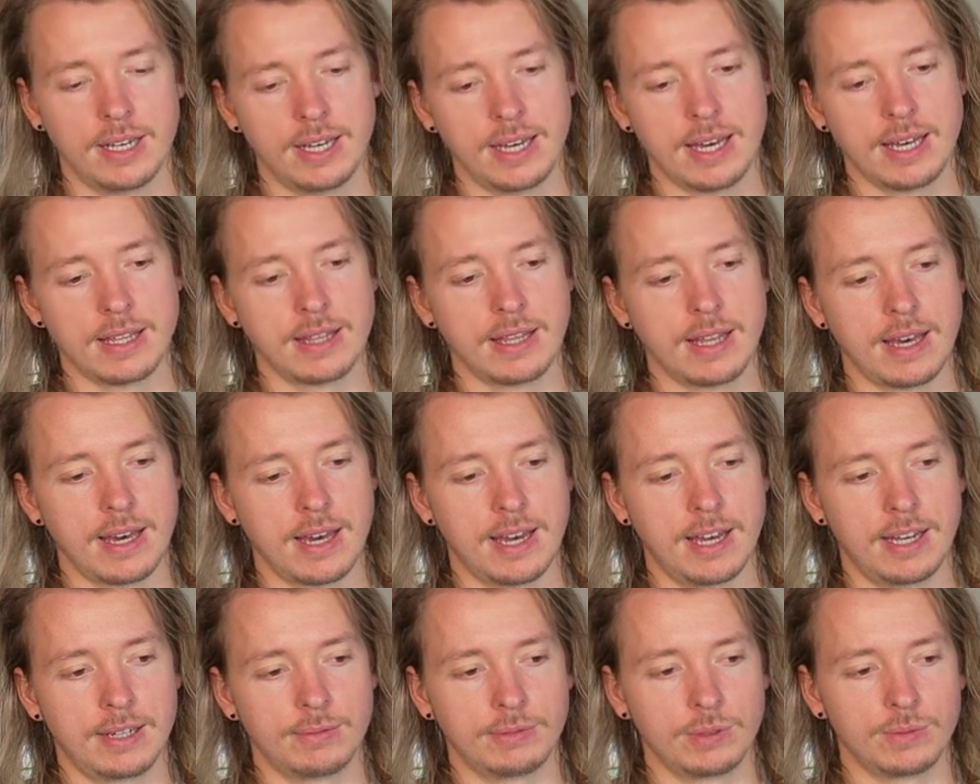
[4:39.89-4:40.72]
and
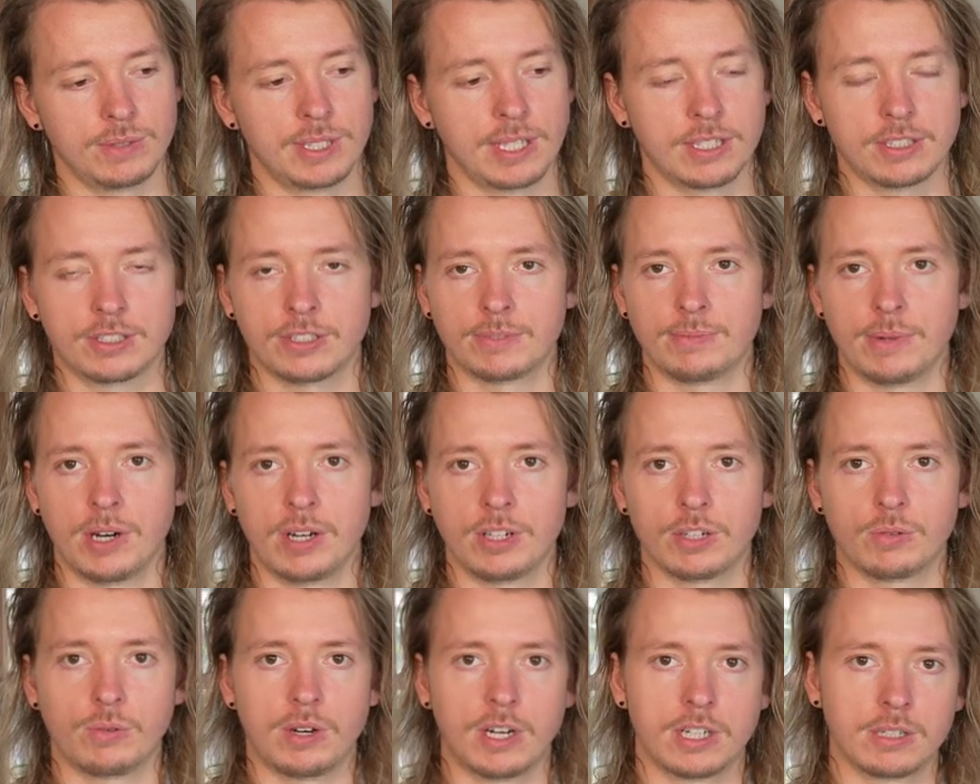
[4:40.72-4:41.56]
then we would get a
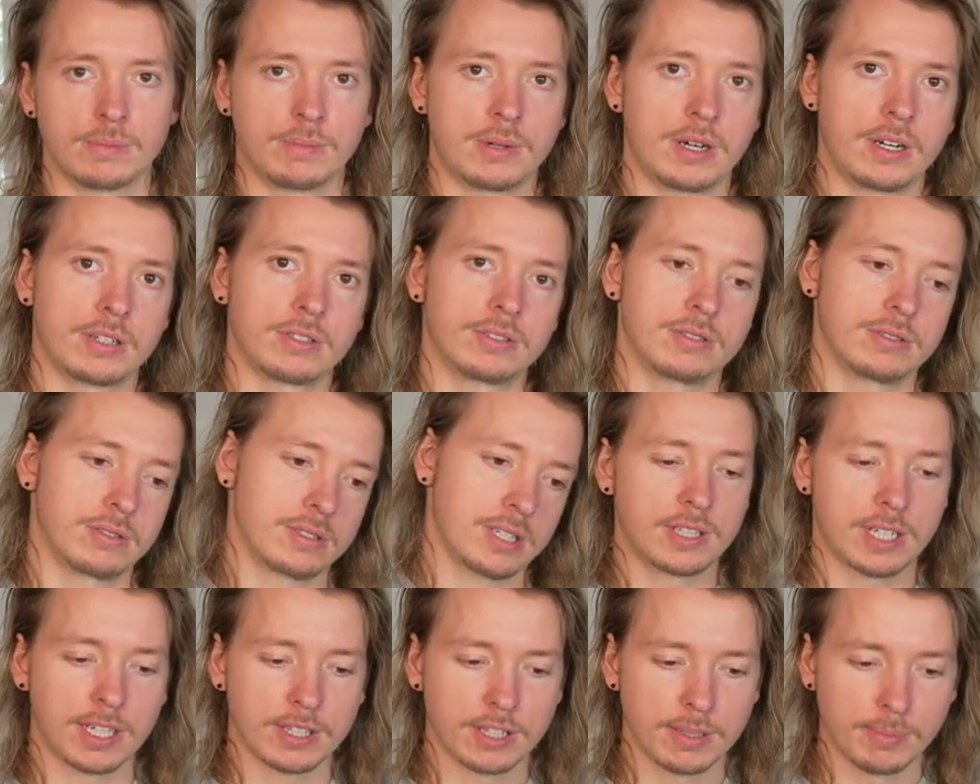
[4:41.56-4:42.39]
smaller water bottle,
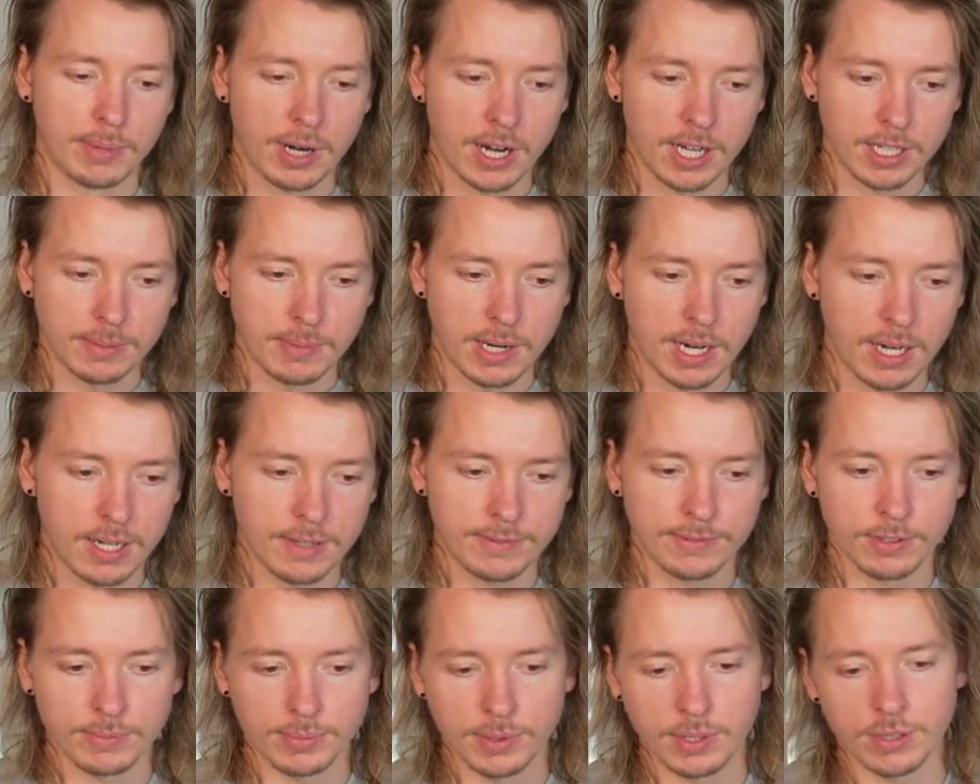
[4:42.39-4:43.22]
cut the bottom
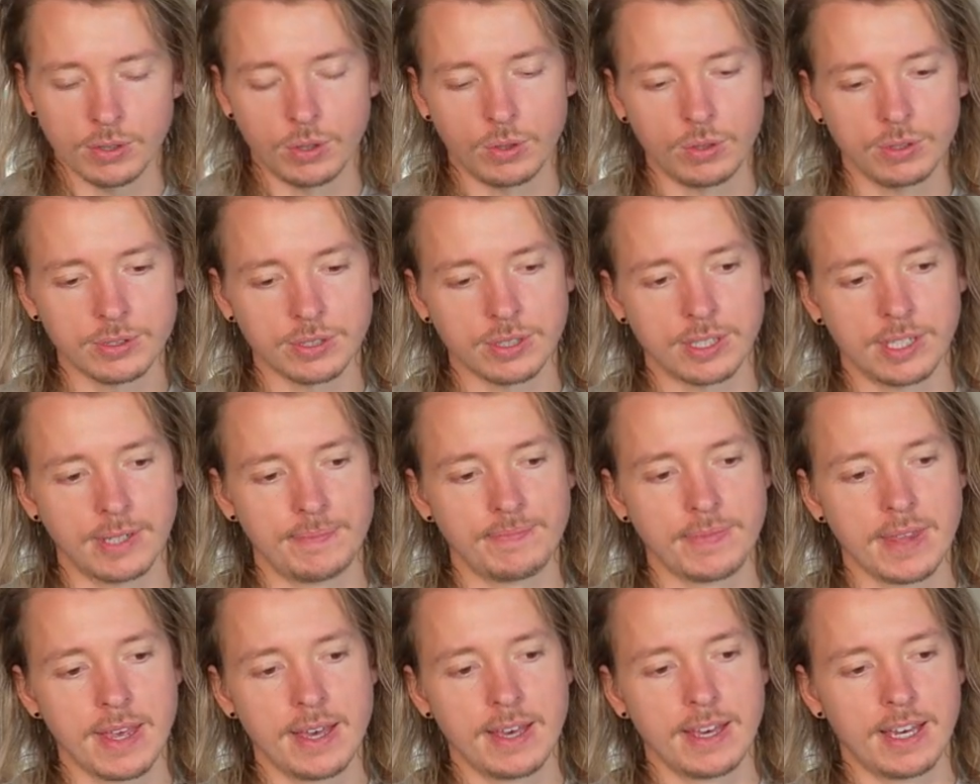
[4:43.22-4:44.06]
off or burn holes in
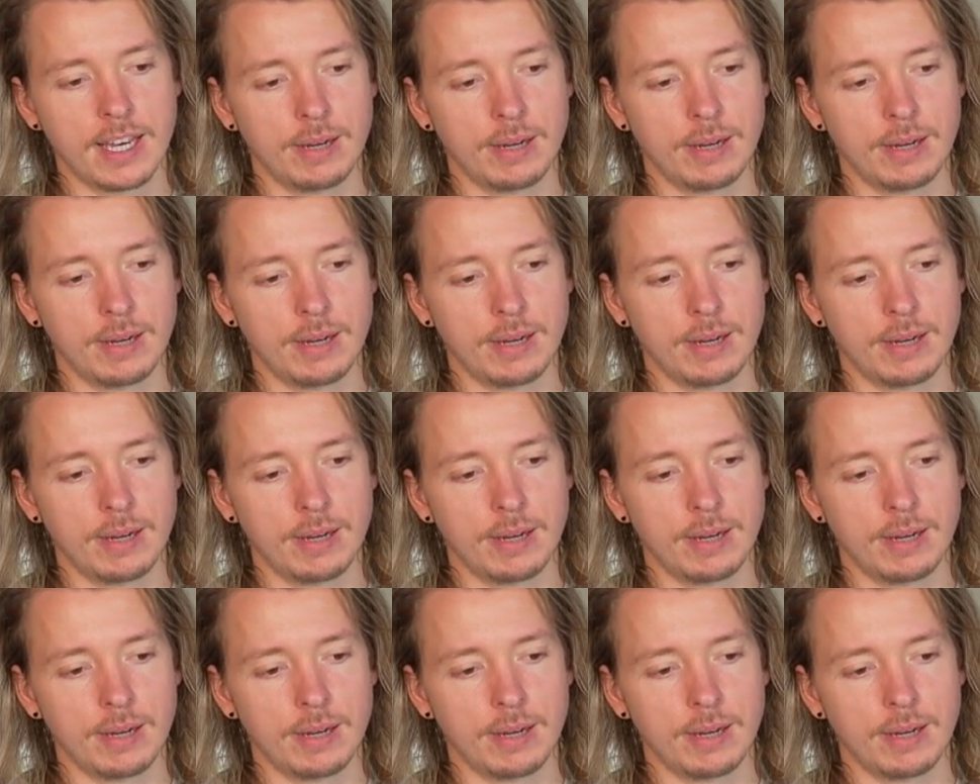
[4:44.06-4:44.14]
it,